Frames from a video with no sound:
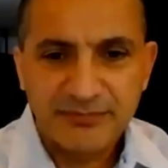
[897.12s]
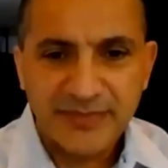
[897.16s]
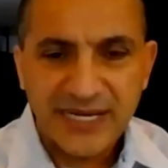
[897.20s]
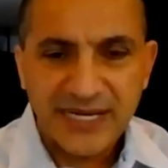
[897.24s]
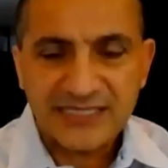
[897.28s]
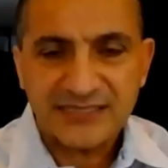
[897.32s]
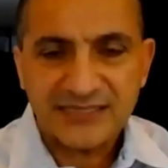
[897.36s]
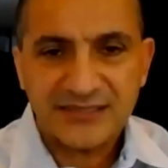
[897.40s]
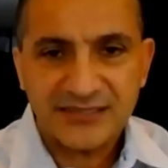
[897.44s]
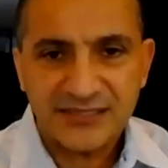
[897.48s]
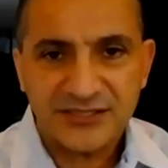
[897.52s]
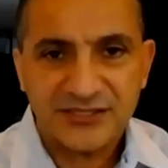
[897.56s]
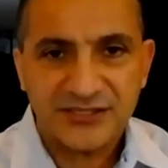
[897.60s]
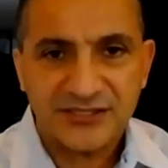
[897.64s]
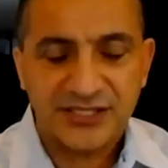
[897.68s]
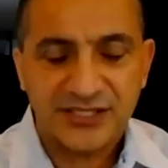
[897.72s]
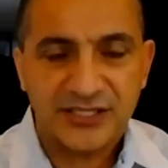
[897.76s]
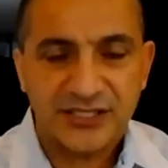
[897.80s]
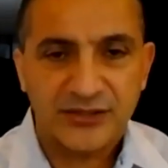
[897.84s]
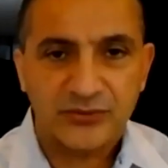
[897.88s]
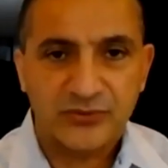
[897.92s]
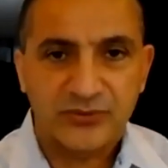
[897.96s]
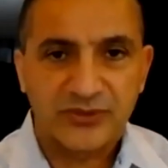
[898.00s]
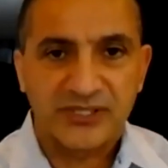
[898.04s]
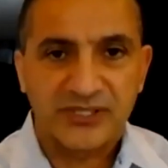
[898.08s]
message
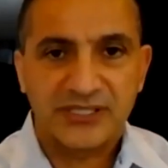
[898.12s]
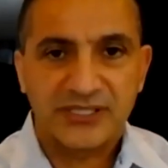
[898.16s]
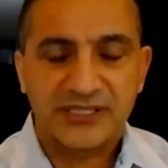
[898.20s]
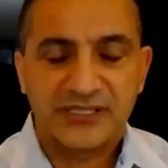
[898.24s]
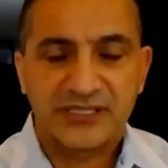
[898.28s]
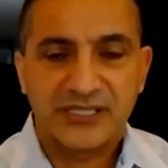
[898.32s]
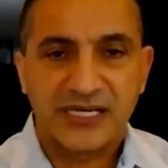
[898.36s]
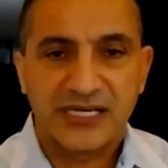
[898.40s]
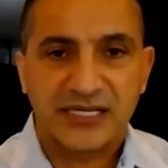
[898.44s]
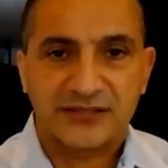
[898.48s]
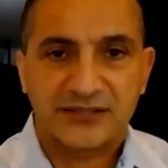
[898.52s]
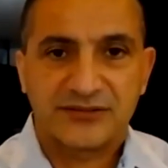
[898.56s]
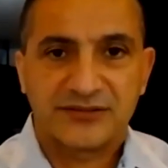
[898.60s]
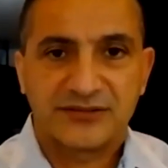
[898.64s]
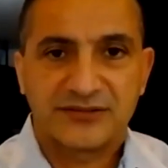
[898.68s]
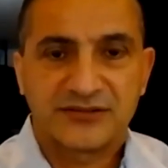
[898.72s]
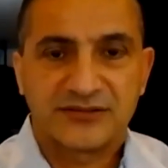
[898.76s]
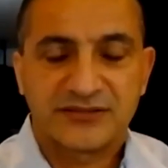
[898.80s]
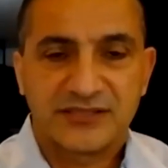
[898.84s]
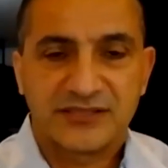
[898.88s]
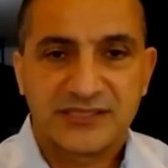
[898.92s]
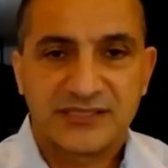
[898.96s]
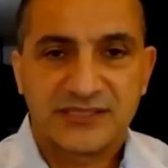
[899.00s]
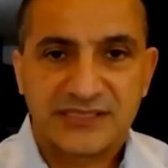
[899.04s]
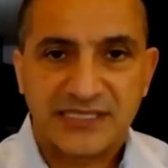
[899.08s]
here, really,
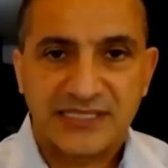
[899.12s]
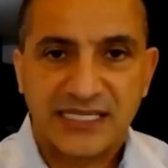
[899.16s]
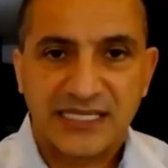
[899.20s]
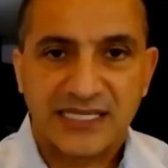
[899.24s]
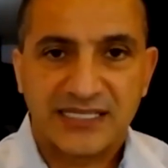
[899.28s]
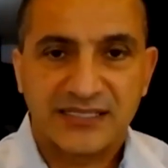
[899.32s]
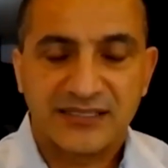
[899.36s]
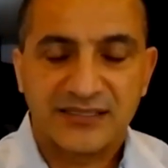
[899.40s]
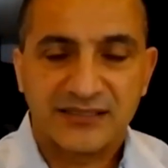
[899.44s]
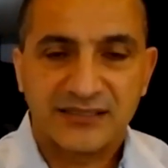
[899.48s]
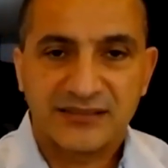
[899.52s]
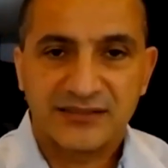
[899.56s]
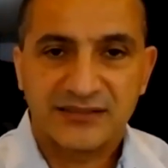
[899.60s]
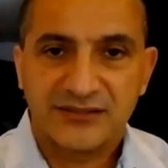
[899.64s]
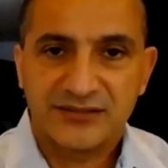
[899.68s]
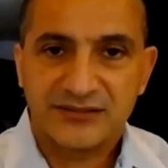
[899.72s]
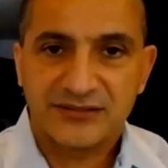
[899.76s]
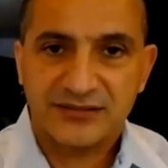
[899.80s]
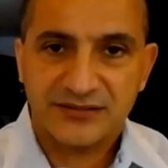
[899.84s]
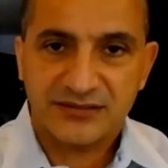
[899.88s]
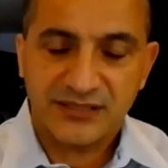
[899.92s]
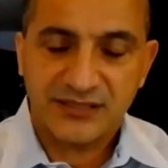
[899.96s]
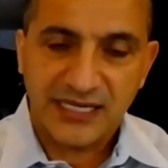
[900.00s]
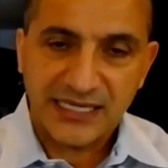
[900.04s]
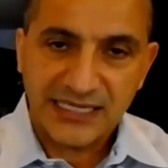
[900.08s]
doctors, is that
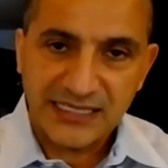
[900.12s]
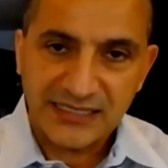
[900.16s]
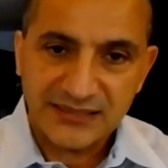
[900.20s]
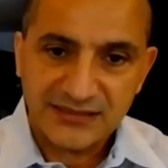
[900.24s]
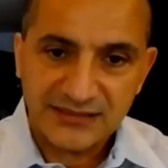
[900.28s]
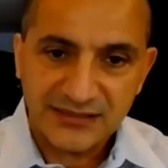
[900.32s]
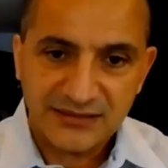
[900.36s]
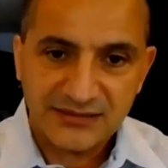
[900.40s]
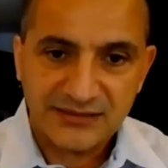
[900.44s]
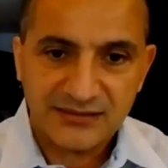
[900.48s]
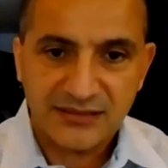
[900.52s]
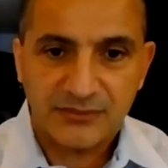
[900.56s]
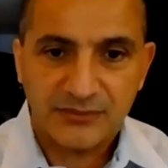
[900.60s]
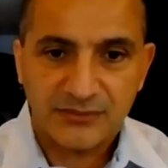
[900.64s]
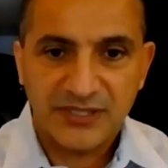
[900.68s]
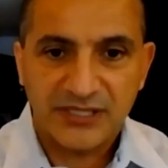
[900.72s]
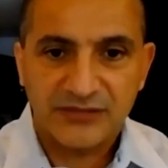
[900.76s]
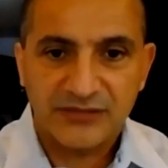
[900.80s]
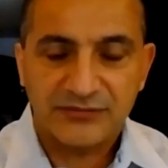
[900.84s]
there's, I guess, at some